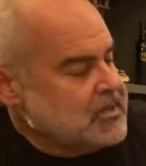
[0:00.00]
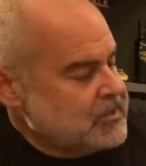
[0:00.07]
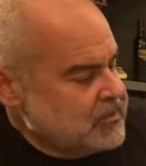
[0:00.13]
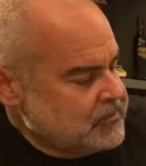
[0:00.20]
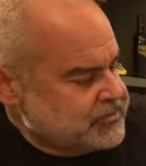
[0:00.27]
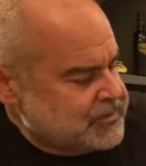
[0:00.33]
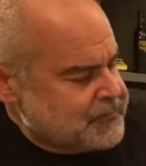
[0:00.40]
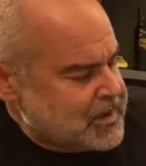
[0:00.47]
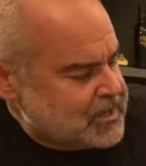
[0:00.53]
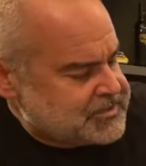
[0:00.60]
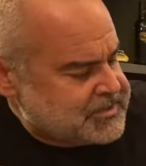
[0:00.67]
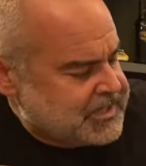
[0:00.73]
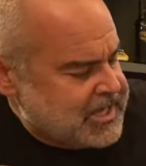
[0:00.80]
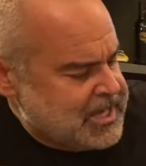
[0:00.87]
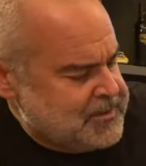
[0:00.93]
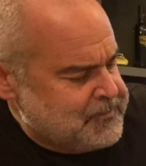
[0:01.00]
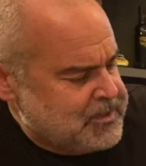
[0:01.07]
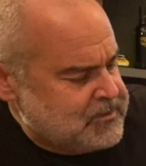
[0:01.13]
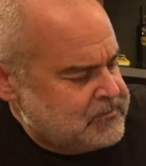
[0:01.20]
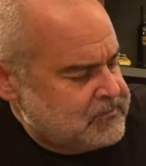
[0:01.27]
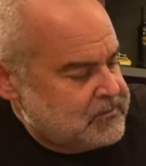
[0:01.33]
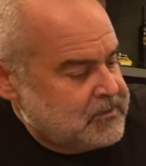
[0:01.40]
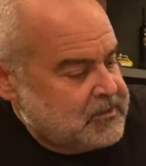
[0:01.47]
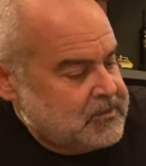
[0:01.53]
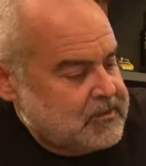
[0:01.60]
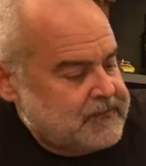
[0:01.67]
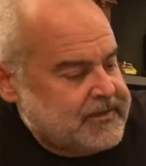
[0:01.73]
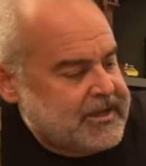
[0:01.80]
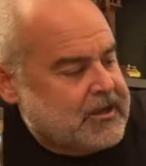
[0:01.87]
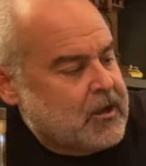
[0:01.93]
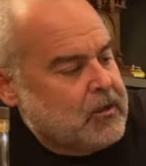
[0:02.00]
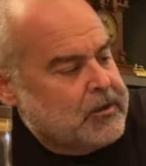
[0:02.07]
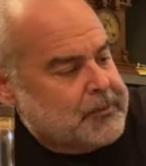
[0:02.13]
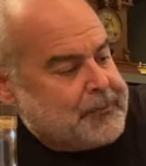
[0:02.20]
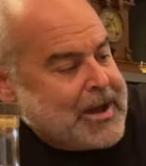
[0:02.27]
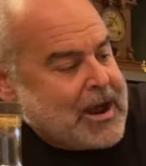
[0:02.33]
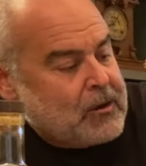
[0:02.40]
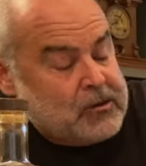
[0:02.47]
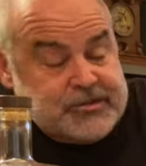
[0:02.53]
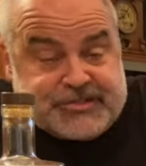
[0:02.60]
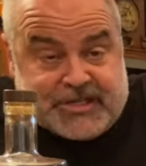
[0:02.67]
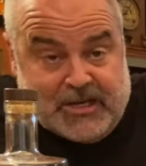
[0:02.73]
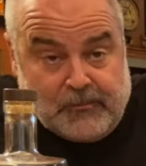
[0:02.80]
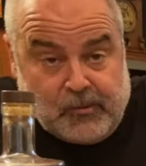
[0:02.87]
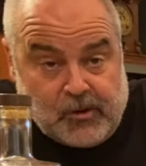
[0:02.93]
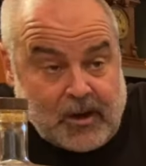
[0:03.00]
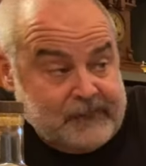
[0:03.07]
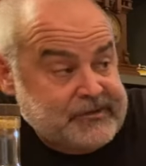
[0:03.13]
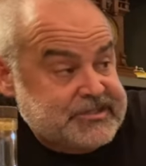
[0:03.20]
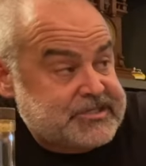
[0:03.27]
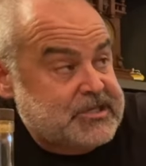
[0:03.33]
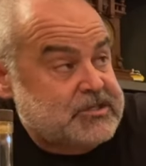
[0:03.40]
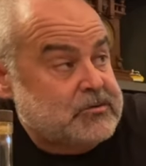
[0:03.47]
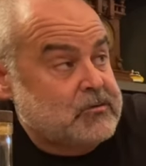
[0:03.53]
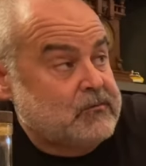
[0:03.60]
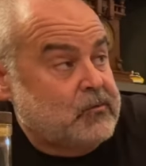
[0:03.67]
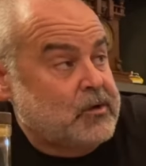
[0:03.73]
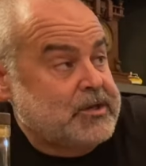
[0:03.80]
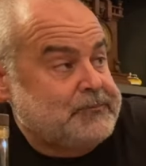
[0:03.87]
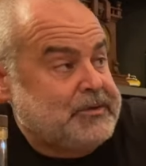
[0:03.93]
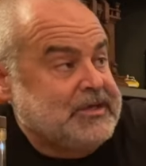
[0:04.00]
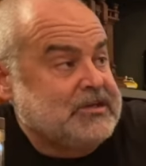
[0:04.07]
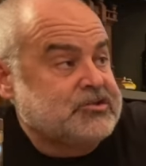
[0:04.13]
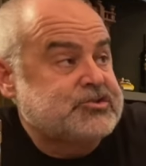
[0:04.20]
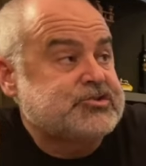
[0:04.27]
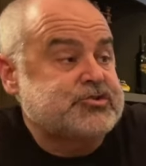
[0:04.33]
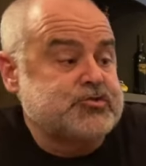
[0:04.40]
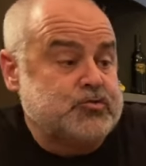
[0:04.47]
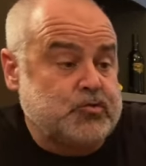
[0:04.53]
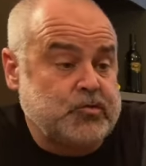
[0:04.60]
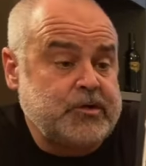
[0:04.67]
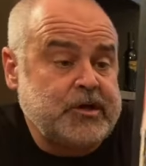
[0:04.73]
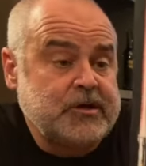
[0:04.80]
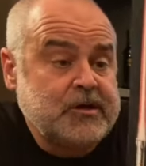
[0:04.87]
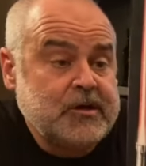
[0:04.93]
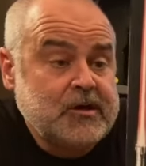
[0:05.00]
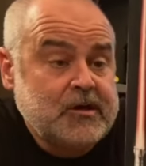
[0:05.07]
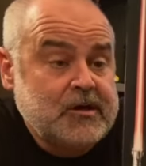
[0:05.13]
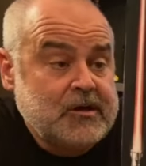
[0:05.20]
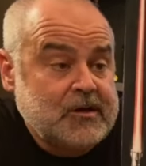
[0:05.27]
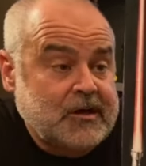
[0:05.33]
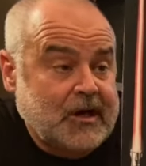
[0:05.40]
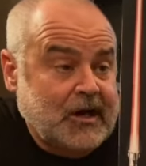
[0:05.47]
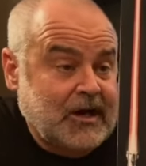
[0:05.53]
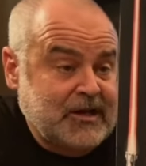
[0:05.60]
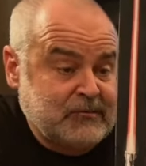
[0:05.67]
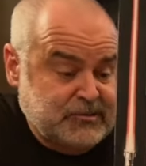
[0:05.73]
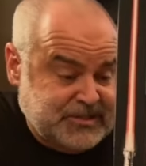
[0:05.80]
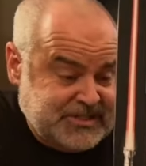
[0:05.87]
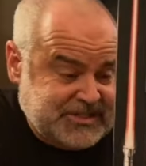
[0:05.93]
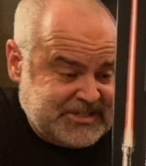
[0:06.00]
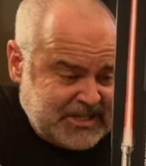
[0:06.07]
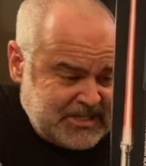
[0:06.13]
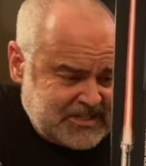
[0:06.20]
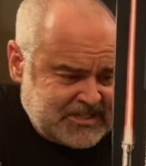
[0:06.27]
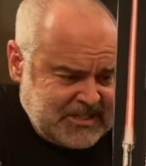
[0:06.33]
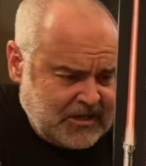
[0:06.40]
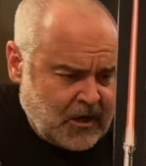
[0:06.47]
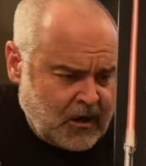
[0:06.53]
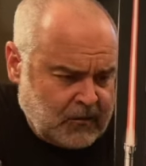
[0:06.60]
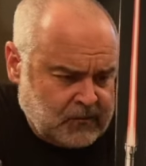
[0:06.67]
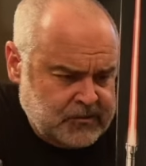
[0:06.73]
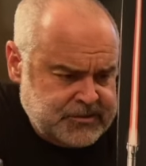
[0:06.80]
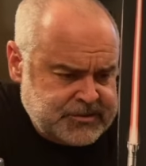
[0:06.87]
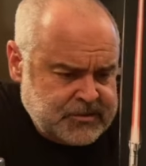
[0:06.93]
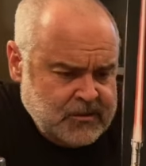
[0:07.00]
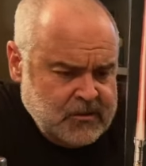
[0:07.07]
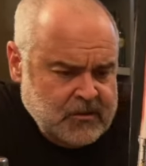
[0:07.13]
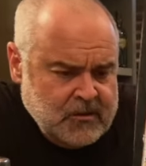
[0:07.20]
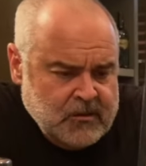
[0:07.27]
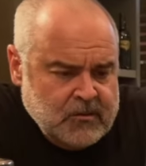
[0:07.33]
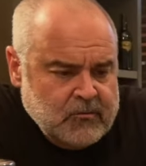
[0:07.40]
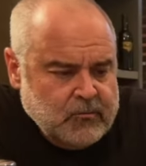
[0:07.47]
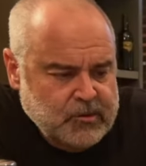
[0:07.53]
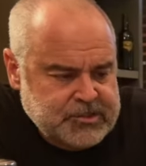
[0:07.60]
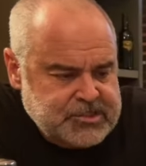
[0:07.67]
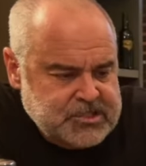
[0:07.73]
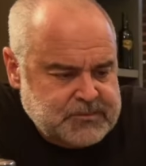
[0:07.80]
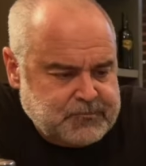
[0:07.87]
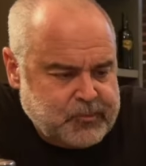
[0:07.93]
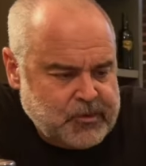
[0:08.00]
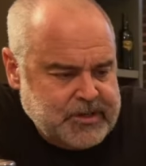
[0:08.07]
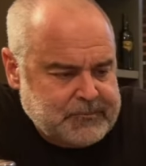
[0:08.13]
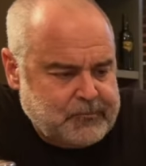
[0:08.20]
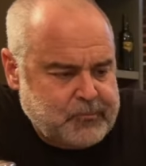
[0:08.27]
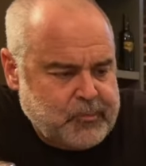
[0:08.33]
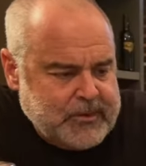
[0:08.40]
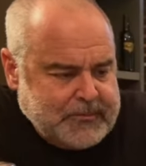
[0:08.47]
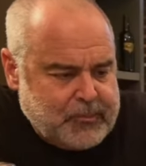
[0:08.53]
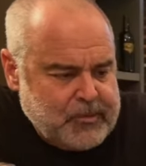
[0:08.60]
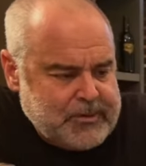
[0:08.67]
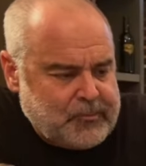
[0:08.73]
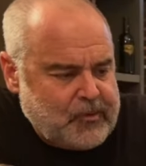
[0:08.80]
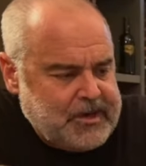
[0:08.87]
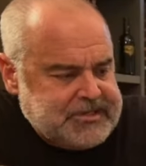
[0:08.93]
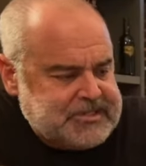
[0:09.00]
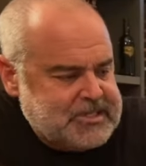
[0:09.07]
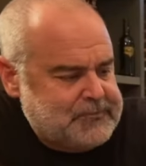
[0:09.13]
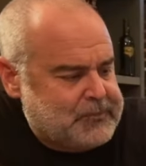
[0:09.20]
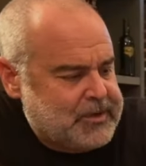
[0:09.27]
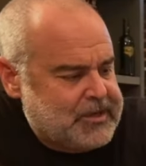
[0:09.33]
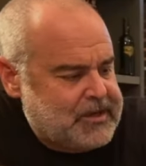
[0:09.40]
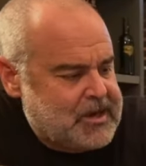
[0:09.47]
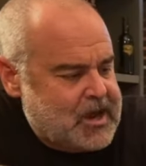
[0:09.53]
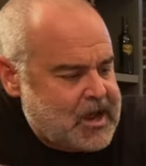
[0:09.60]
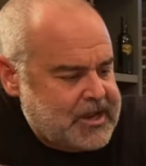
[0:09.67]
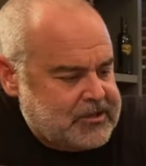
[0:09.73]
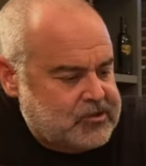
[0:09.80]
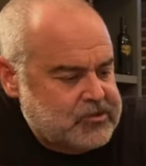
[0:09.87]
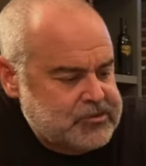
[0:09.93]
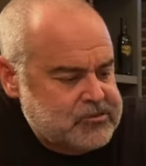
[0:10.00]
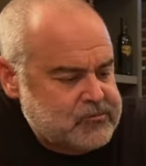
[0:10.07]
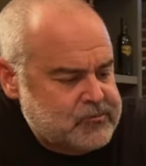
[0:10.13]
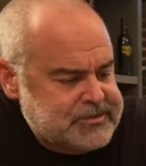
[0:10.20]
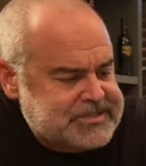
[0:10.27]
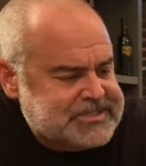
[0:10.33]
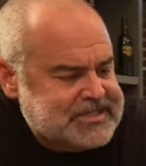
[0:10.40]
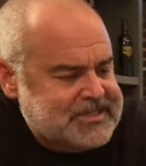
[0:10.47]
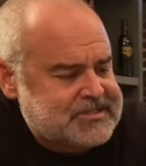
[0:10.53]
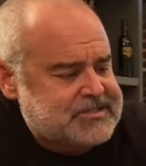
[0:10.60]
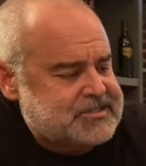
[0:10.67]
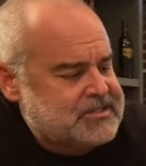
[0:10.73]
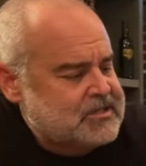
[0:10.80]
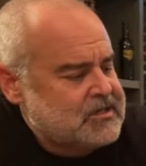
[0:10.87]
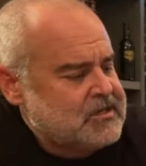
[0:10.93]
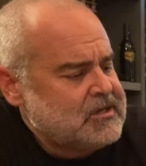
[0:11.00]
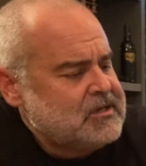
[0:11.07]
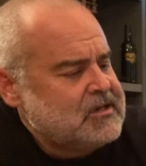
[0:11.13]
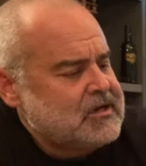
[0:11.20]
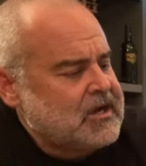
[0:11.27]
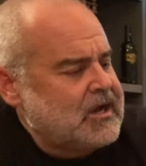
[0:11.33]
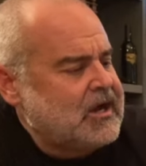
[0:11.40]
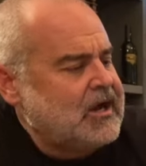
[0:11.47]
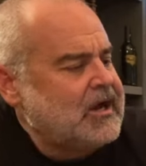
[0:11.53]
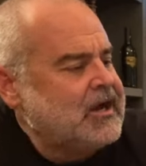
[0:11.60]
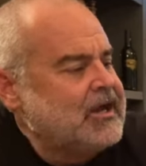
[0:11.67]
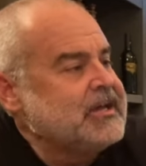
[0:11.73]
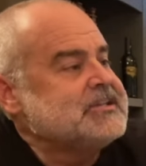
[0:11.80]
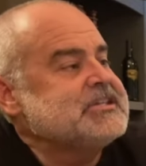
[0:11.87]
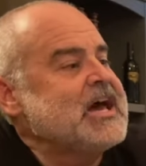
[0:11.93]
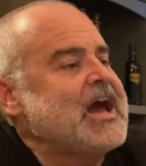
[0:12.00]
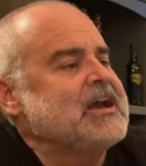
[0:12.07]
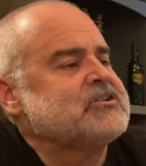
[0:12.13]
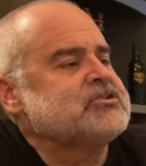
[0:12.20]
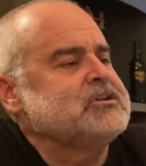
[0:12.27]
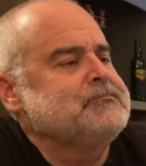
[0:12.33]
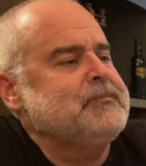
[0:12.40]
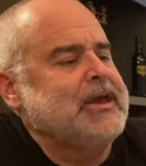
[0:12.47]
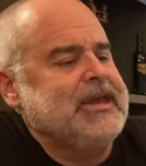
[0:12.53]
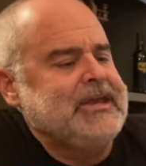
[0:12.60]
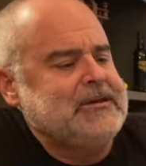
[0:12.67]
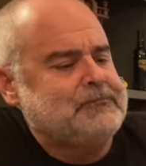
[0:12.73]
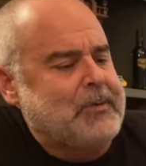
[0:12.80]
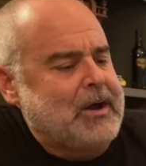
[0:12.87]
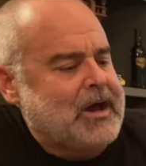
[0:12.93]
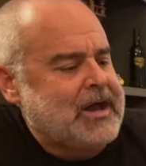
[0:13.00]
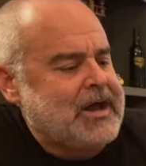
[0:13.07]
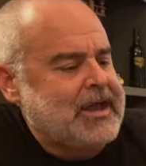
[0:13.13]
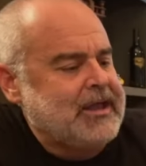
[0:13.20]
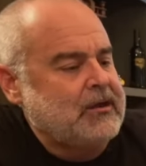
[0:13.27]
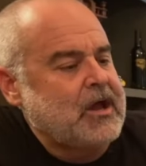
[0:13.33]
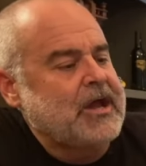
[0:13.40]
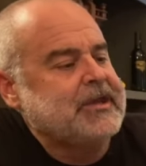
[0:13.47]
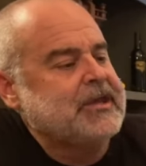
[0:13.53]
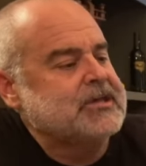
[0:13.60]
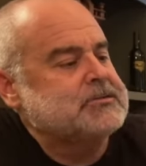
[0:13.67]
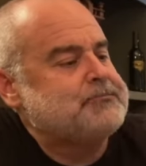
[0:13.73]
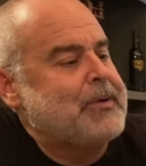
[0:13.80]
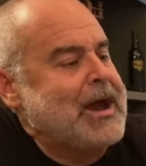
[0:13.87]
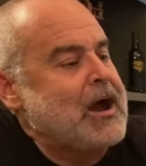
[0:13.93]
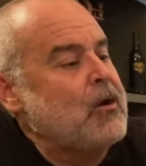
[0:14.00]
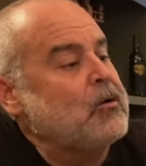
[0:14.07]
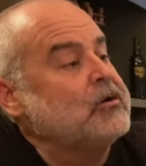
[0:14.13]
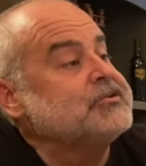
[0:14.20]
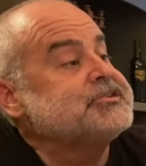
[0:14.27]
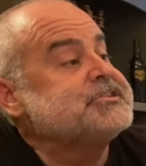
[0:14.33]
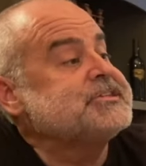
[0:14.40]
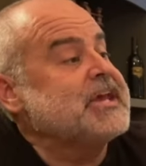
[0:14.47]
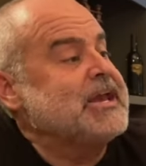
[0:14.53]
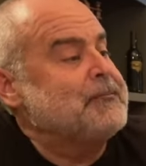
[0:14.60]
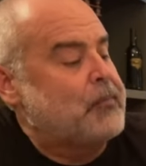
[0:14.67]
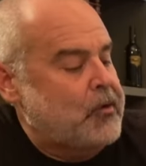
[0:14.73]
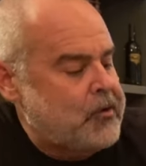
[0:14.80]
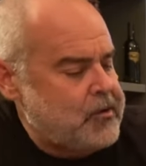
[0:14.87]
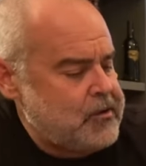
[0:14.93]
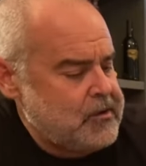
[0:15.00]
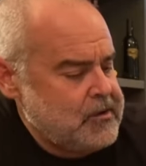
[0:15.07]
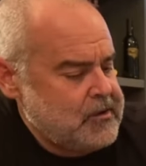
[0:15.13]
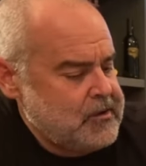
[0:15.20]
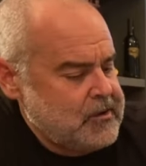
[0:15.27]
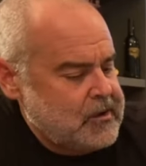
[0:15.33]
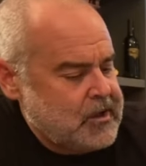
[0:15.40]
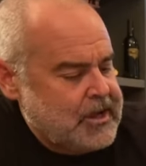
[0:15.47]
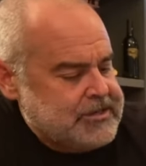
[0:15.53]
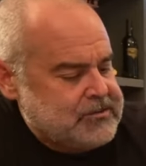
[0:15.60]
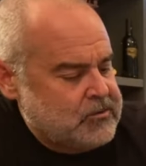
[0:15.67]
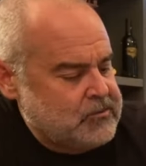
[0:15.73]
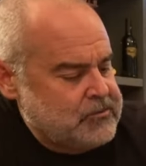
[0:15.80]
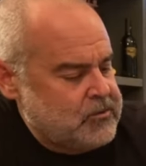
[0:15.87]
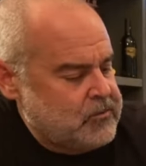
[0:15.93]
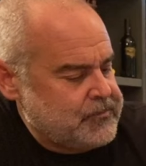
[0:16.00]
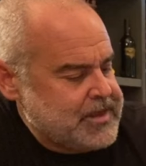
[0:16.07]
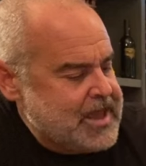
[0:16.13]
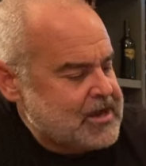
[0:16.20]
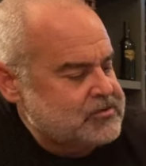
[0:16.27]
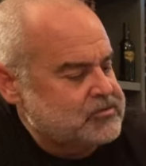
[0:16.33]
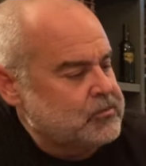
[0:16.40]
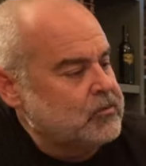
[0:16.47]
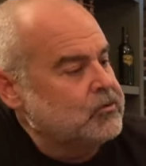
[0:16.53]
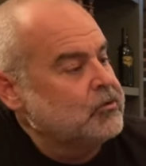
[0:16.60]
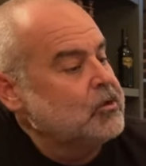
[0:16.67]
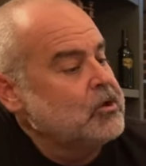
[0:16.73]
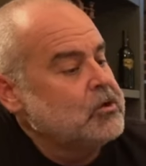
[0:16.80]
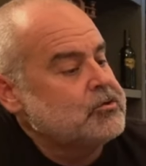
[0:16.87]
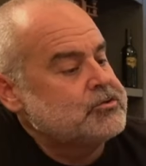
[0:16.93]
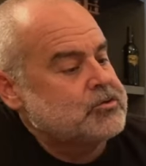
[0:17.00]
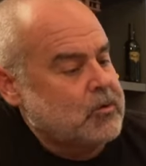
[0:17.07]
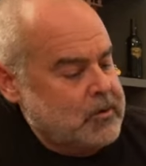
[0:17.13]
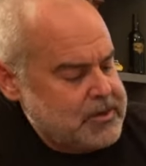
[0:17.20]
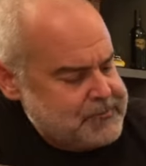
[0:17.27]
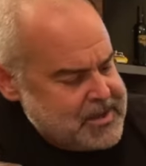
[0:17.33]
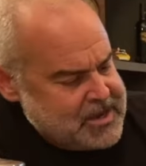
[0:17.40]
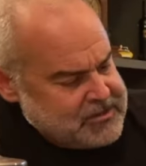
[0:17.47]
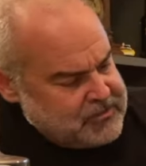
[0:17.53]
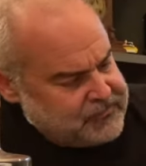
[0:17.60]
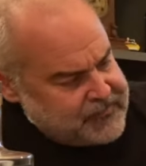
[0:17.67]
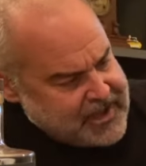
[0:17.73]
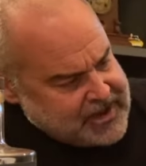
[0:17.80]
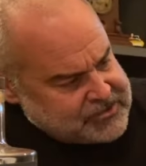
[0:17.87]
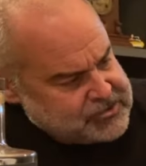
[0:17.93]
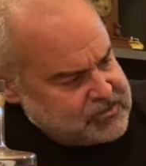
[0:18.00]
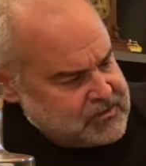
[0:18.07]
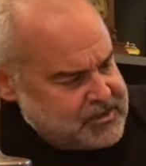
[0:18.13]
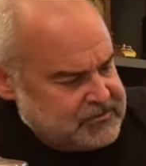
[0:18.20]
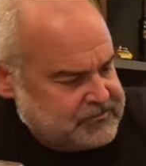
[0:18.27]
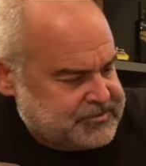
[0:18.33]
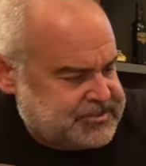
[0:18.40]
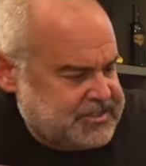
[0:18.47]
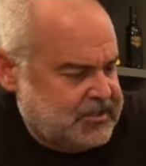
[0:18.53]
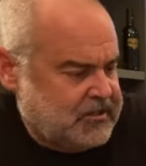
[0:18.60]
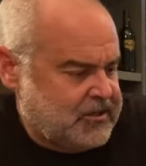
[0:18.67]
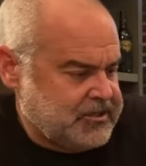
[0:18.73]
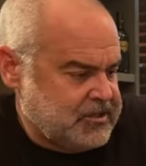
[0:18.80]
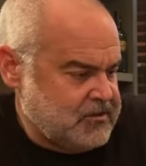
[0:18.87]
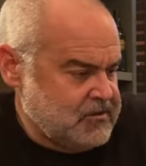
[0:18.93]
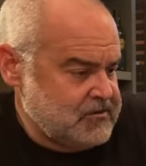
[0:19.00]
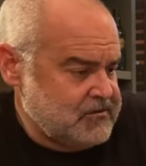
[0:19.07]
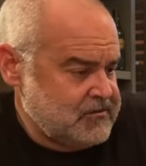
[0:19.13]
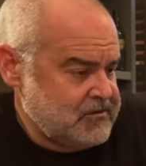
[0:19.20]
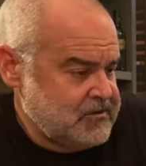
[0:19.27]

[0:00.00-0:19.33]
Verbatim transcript: Here's the box it came in. They call it a power saber, obviously to avoid being sued. Uh, it was $60, which is pretty, pretty, pretty pricey, but I couldn't resist. Uh, it's actually made by, I guess, Power Saber. I don't know the actual toy manufacturer. I don't see it on here.